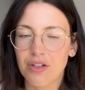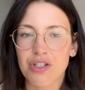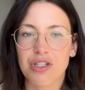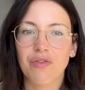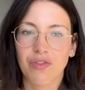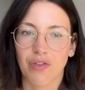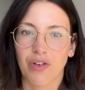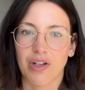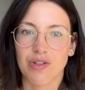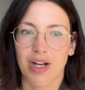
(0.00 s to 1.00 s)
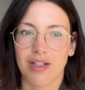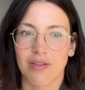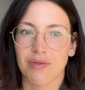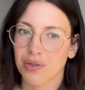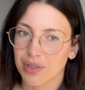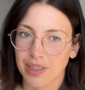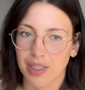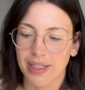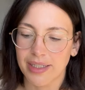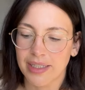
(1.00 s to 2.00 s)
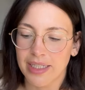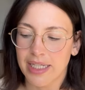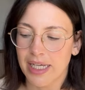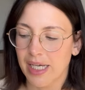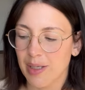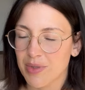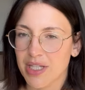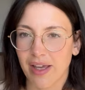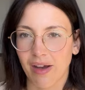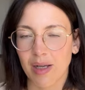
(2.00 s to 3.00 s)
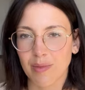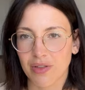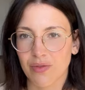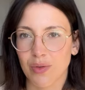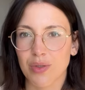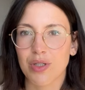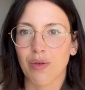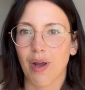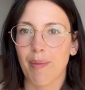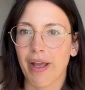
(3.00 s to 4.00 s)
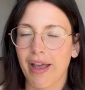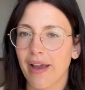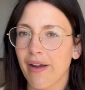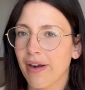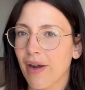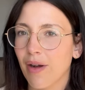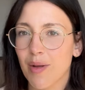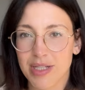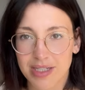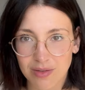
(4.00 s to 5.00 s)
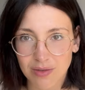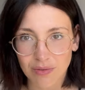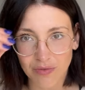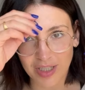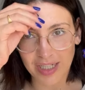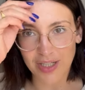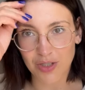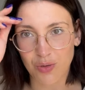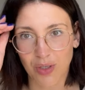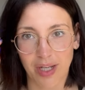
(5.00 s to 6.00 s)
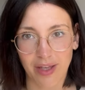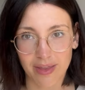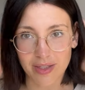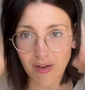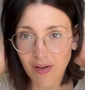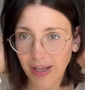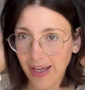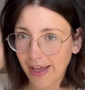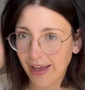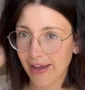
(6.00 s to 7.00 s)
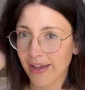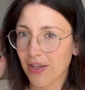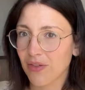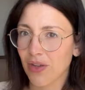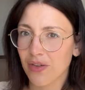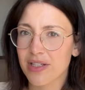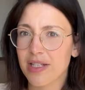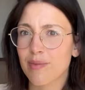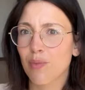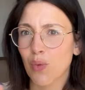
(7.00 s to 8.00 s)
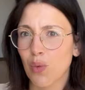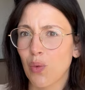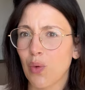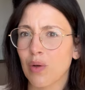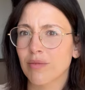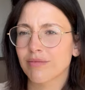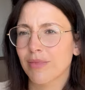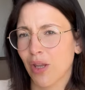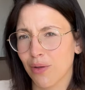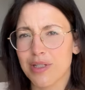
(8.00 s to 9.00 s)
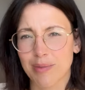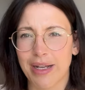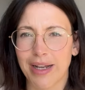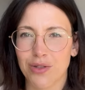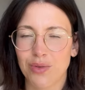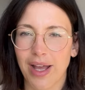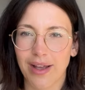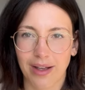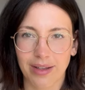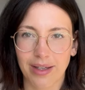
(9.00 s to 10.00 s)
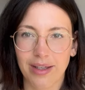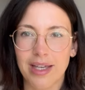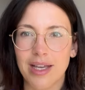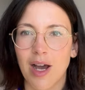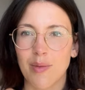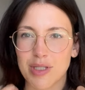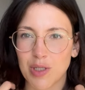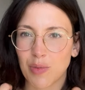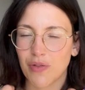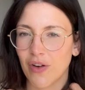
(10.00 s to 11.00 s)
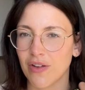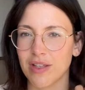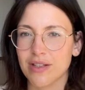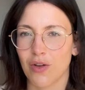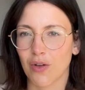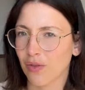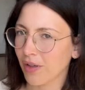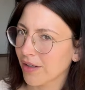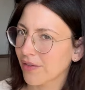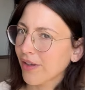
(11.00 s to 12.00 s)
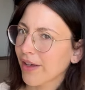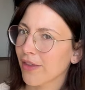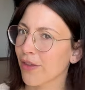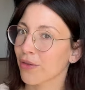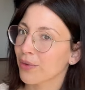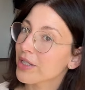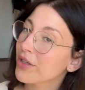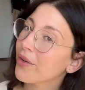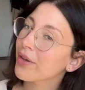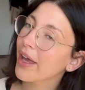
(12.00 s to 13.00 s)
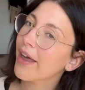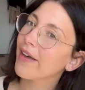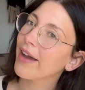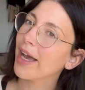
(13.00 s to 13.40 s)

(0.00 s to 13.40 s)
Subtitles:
Just didn't feel very attractive, not gonna lie. So yeah, I am looking forward to growing my hair out. I'm still really enjoying the darker hair, even though this is more close to my natural hair color. I'm still preferring this over kind of like the three-tone hair that I